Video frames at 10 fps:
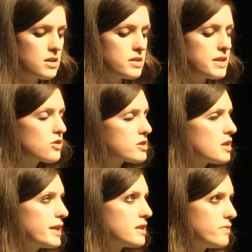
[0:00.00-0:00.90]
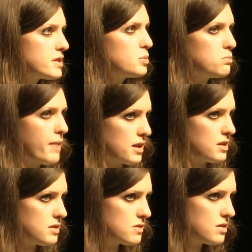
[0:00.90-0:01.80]
Secrets are like invisible
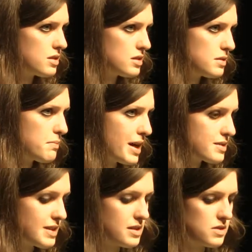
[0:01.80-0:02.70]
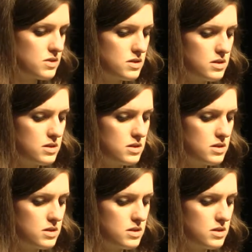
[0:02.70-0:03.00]
maggots, Max says.